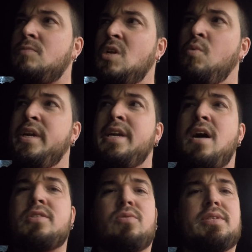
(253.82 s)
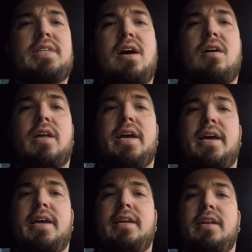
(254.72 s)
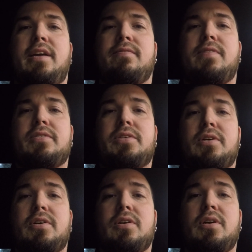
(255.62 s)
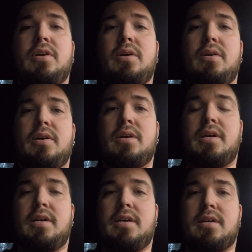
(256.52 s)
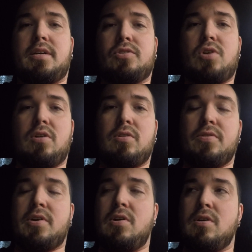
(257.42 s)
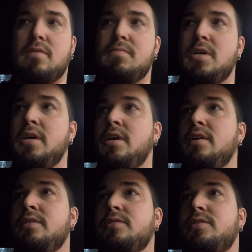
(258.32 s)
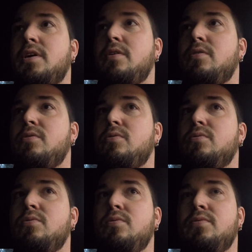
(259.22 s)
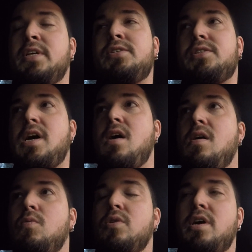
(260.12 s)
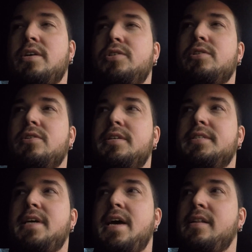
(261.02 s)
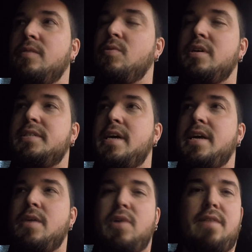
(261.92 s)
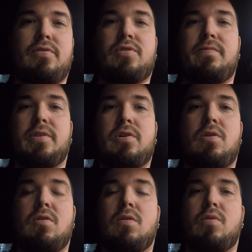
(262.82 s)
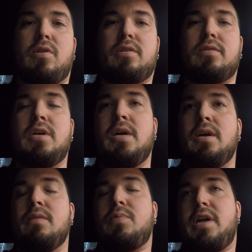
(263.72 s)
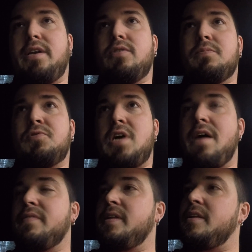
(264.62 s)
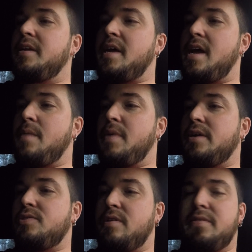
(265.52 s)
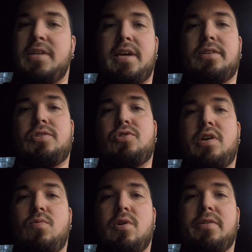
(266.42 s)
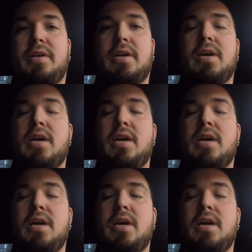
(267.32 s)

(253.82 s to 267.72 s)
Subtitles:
We did also install a Lingenfelter controller on the car. So this stall, we're not sure exactly where it's at yet. We haven't driven the car. We're gonna probably do some driving in it today to make sure everything's street worthy.